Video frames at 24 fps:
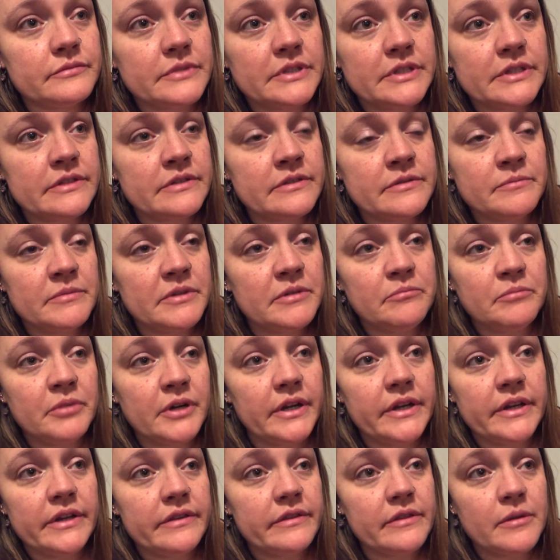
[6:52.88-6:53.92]
Because me
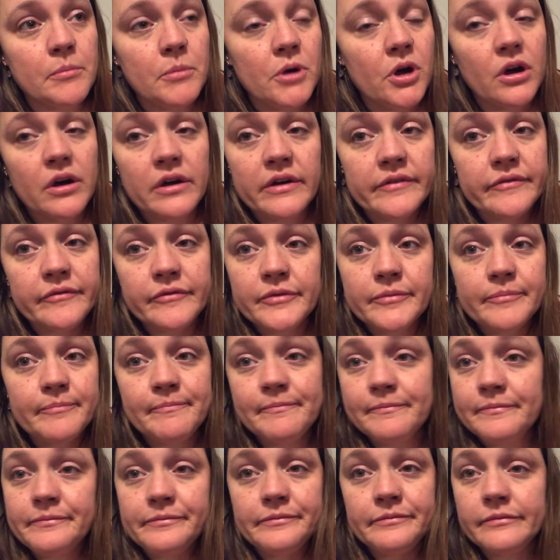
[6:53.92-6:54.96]
biting them off.
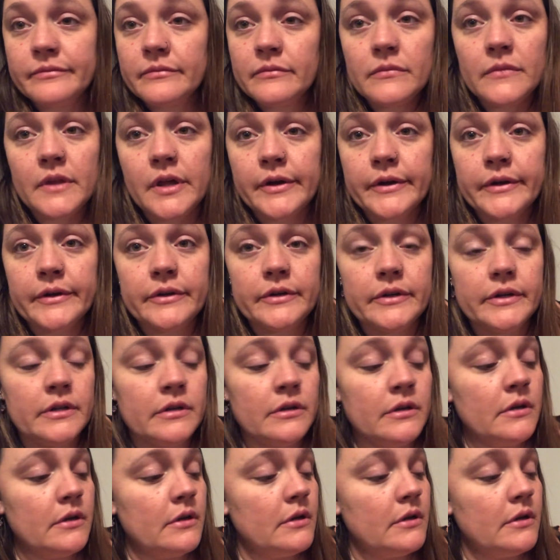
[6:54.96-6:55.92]
Not good.